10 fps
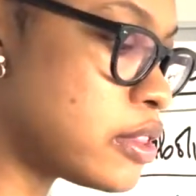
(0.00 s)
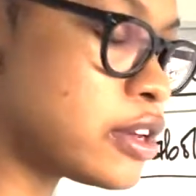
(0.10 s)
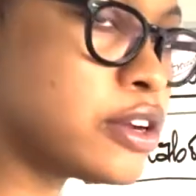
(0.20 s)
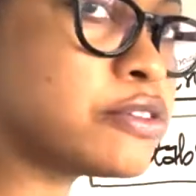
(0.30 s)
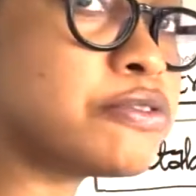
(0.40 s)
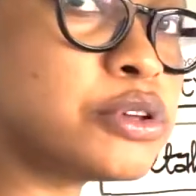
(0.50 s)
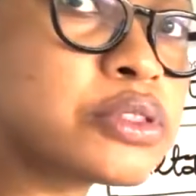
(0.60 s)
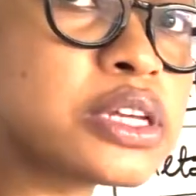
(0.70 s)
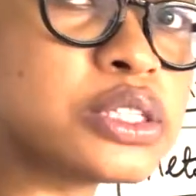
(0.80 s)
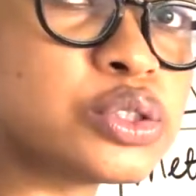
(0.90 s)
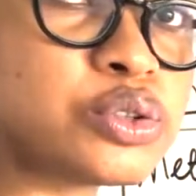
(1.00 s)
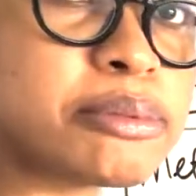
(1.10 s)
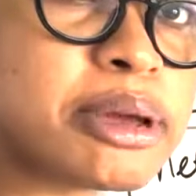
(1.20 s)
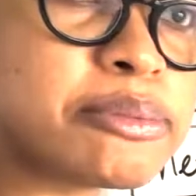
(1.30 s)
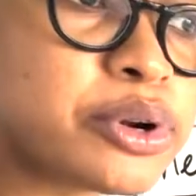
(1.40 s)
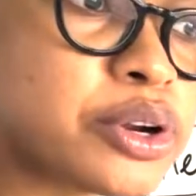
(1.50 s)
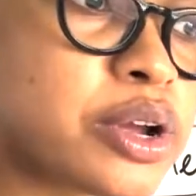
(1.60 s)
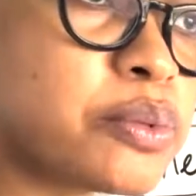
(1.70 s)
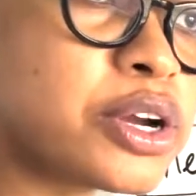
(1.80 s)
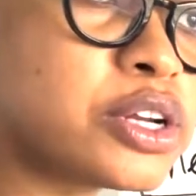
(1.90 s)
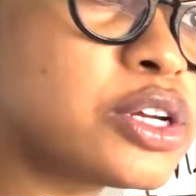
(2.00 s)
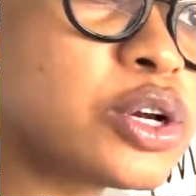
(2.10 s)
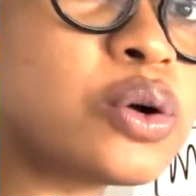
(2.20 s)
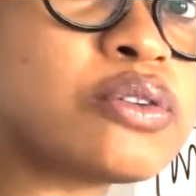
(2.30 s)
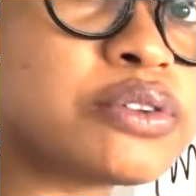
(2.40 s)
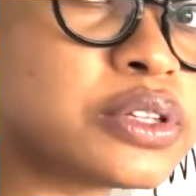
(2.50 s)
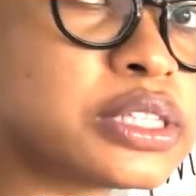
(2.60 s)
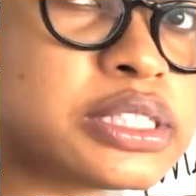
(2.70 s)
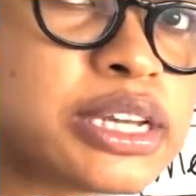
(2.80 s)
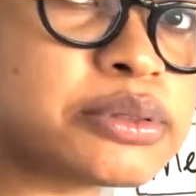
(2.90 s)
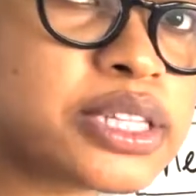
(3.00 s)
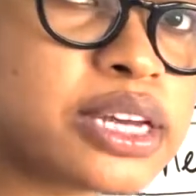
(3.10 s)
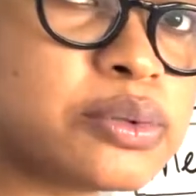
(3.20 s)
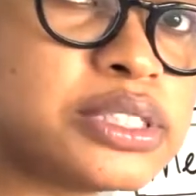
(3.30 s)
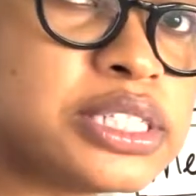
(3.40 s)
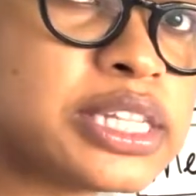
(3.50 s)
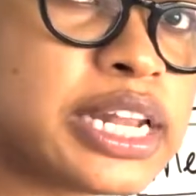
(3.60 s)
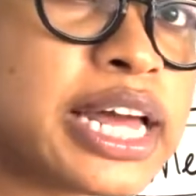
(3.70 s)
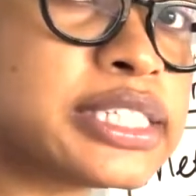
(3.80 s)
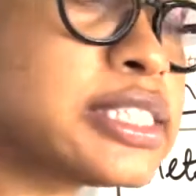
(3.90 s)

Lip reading: There are a few things to remember, and we're going to go over the steps like we did the last